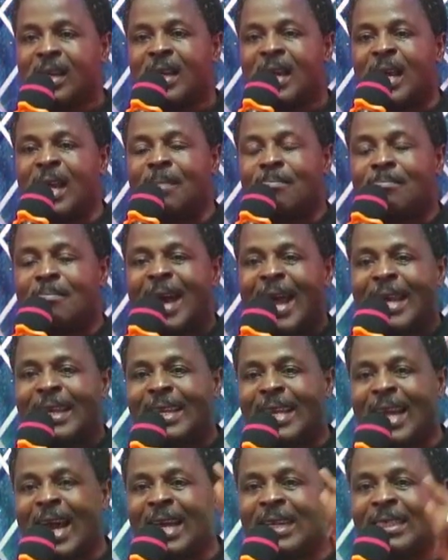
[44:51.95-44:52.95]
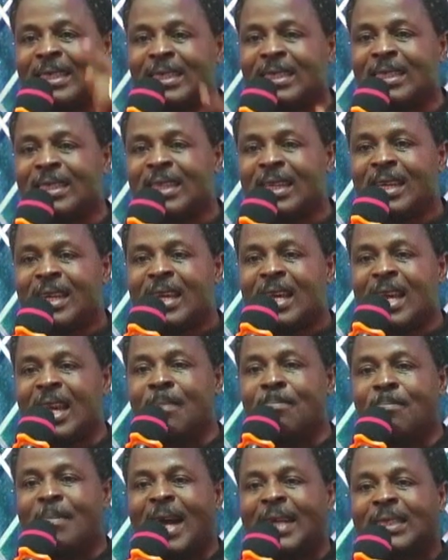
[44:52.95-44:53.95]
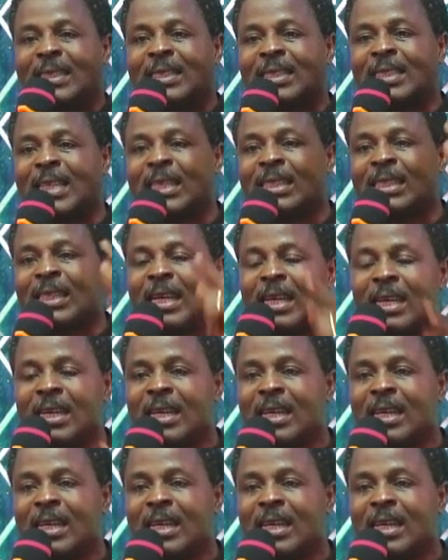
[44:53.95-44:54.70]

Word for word: in my land, in my city,